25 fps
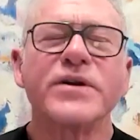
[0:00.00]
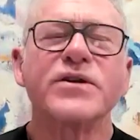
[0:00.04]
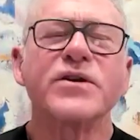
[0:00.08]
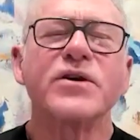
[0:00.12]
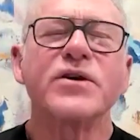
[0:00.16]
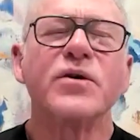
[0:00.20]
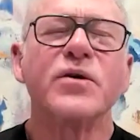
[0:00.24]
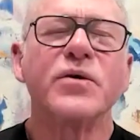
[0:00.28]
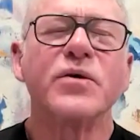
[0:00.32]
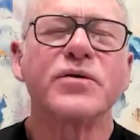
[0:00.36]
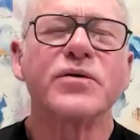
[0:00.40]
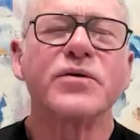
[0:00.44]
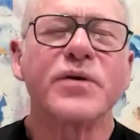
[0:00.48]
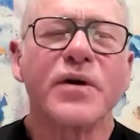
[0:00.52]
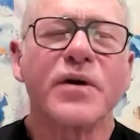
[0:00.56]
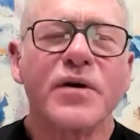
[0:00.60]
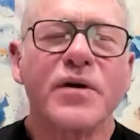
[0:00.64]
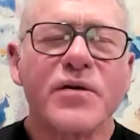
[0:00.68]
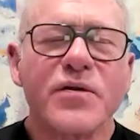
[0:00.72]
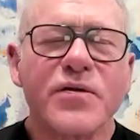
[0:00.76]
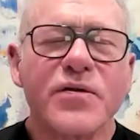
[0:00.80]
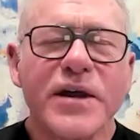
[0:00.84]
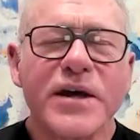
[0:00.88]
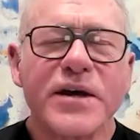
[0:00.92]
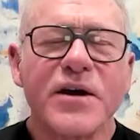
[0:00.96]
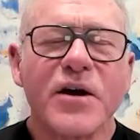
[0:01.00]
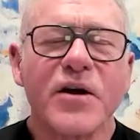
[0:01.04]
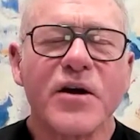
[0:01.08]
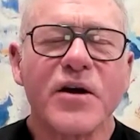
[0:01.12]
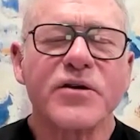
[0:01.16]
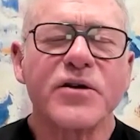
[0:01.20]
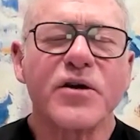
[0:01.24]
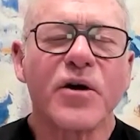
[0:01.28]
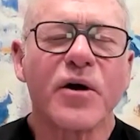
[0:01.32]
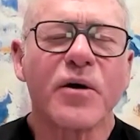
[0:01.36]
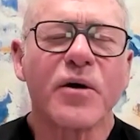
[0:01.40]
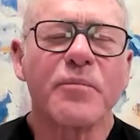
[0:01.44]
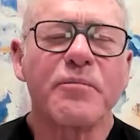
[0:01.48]
you think are
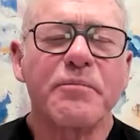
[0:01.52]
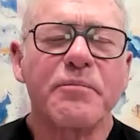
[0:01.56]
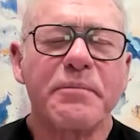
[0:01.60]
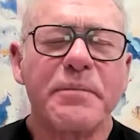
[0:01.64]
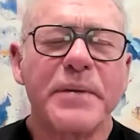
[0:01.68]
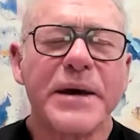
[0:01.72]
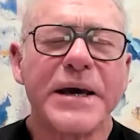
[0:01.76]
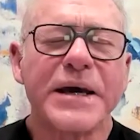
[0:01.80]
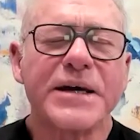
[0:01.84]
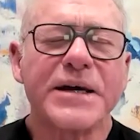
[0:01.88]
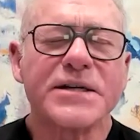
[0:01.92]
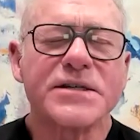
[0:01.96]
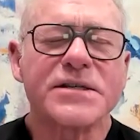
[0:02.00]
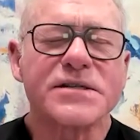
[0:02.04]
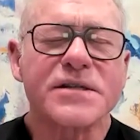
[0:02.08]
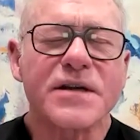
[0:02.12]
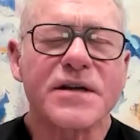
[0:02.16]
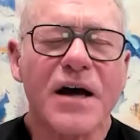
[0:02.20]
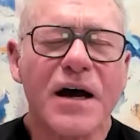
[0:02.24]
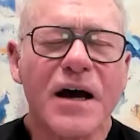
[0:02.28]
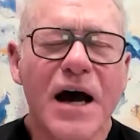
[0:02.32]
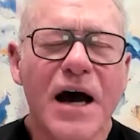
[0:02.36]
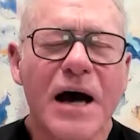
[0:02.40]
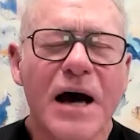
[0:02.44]
your biggest